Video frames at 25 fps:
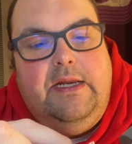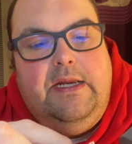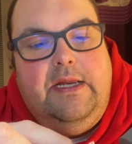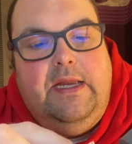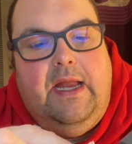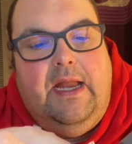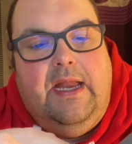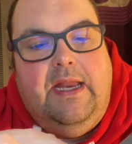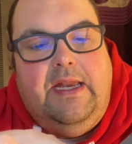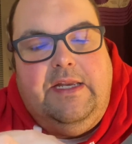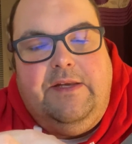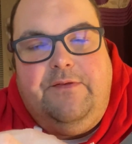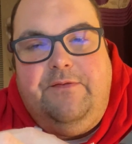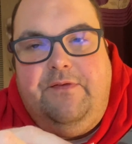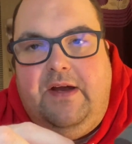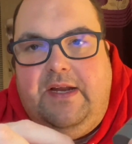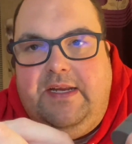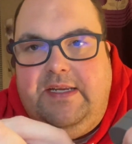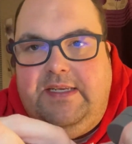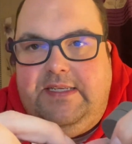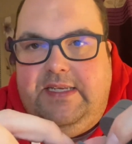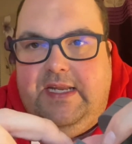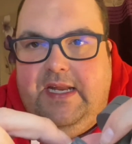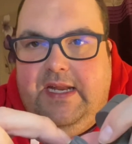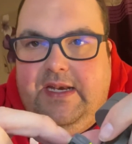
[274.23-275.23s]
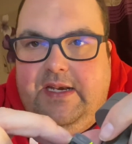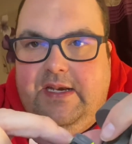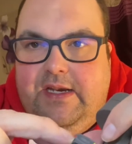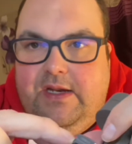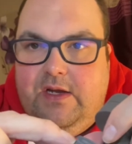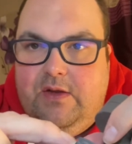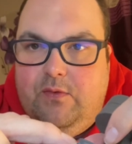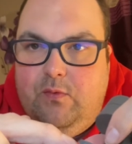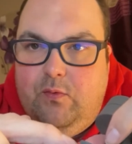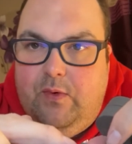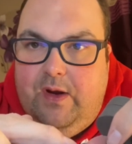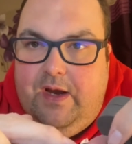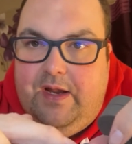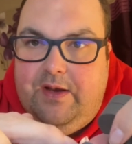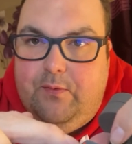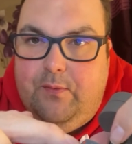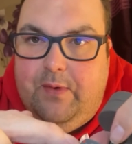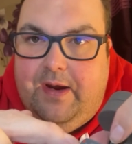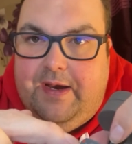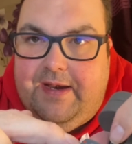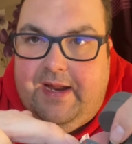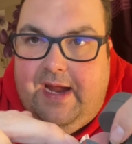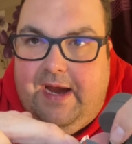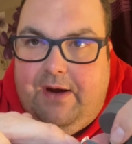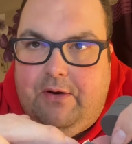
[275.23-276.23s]
is facing where the
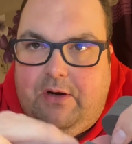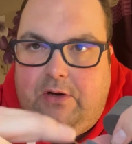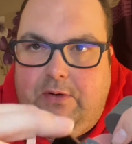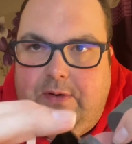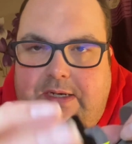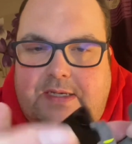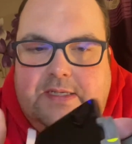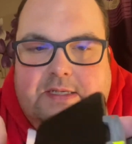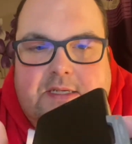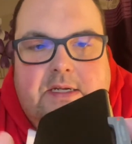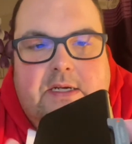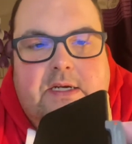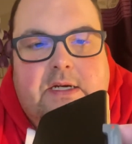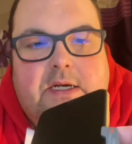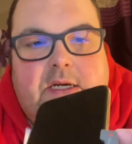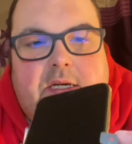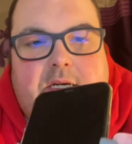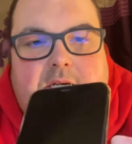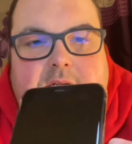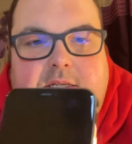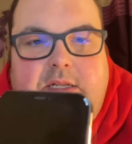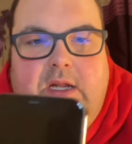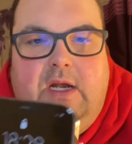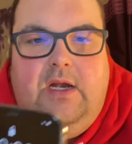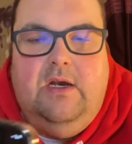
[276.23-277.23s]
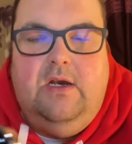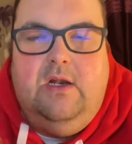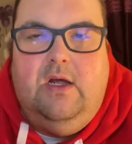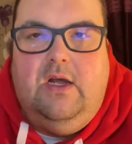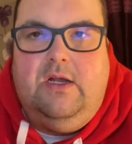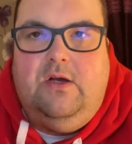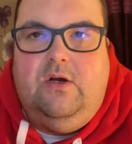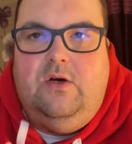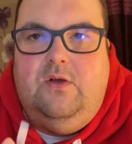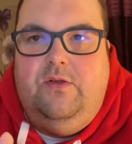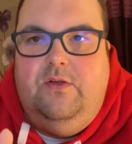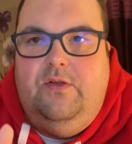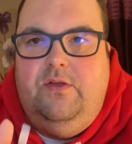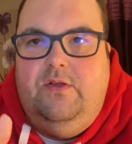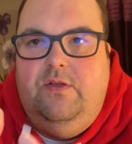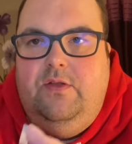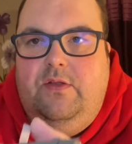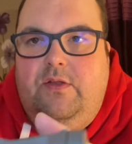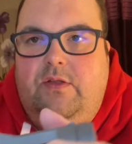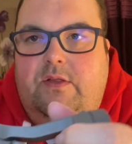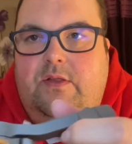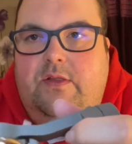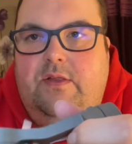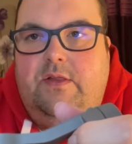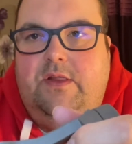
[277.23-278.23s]
red arrow is. So like on
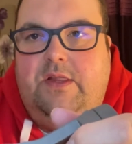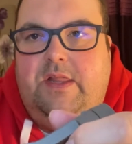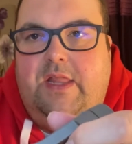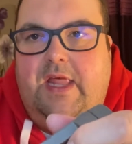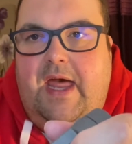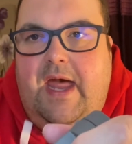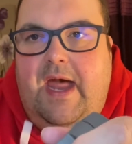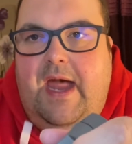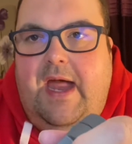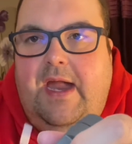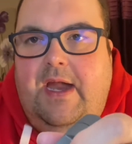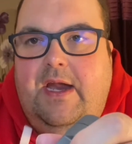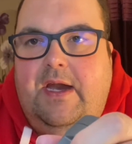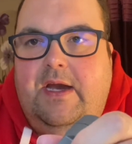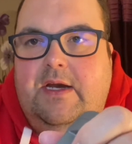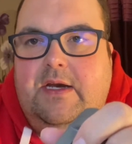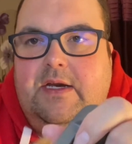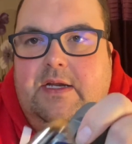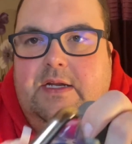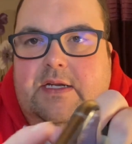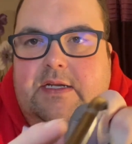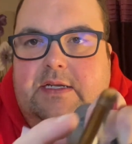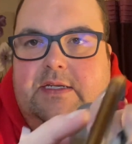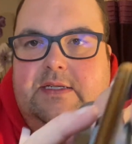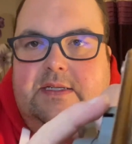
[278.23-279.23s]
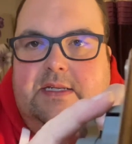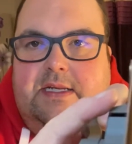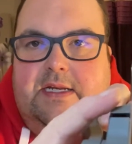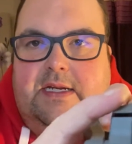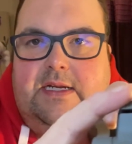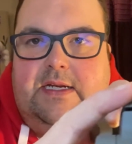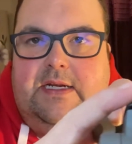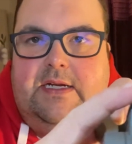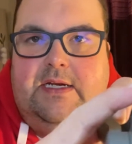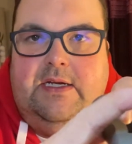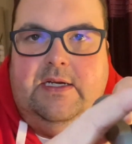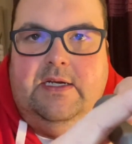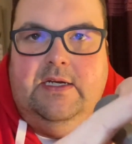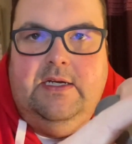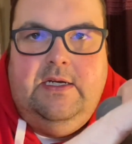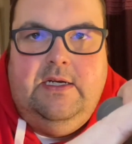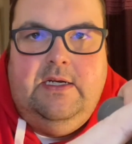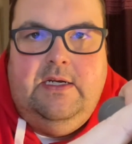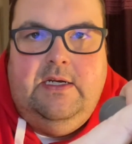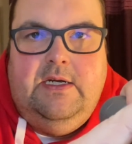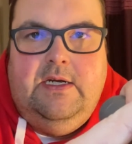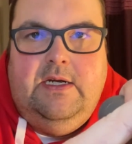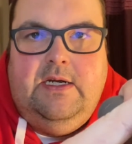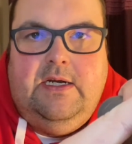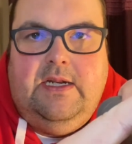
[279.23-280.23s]
there is the
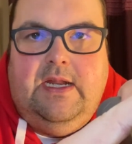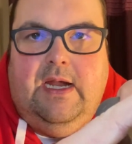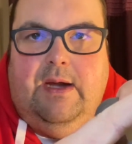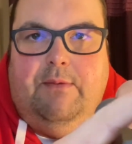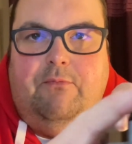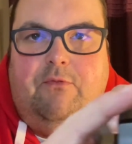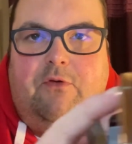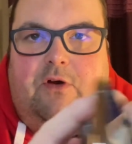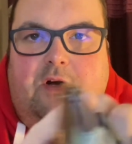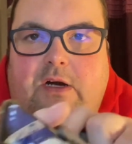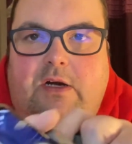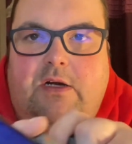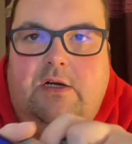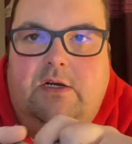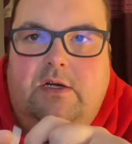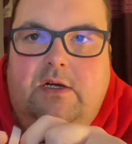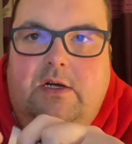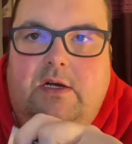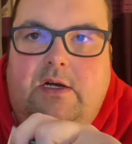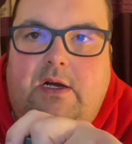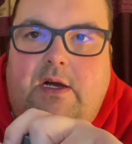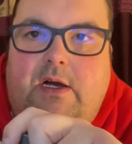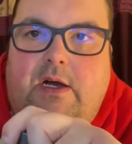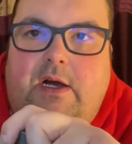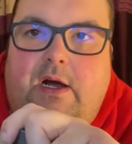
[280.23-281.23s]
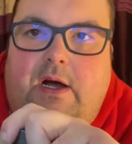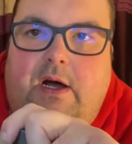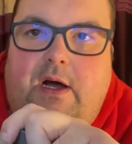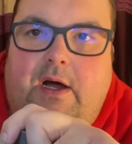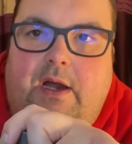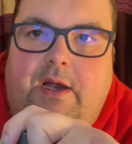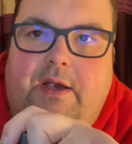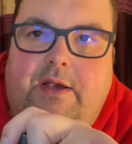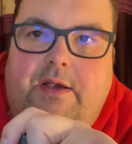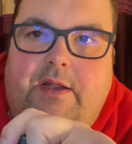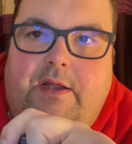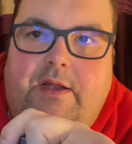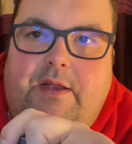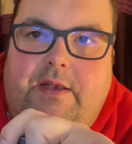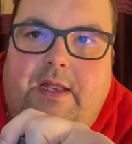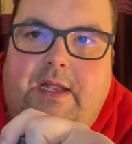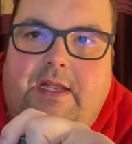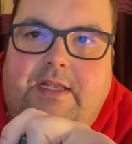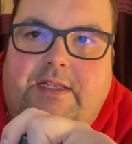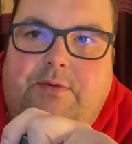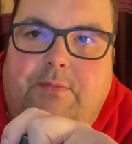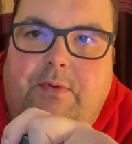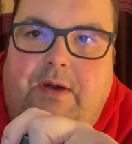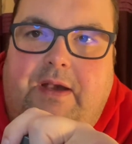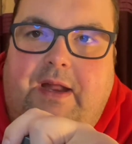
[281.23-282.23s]
camera, and
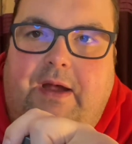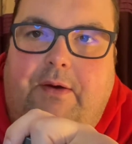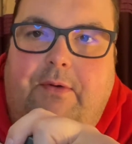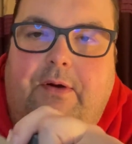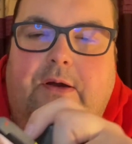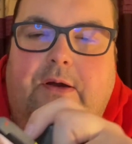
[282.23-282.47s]
there's the red arrow,